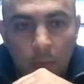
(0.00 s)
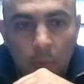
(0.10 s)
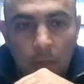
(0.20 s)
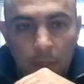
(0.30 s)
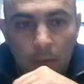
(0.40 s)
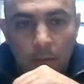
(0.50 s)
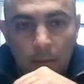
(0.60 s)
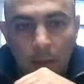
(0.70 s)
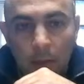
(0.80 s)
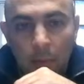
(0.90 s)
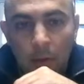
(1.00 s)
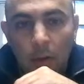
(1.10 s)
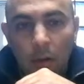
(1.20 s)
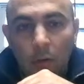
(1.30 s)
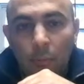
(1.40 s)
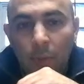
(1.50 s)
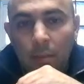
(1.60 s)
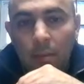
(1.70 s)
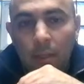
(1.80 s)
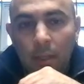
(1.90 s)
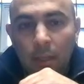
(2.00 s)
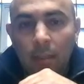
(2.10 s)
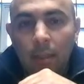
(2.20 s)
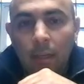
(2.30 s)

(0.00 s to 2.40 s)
But in here they're talking about obesity and knee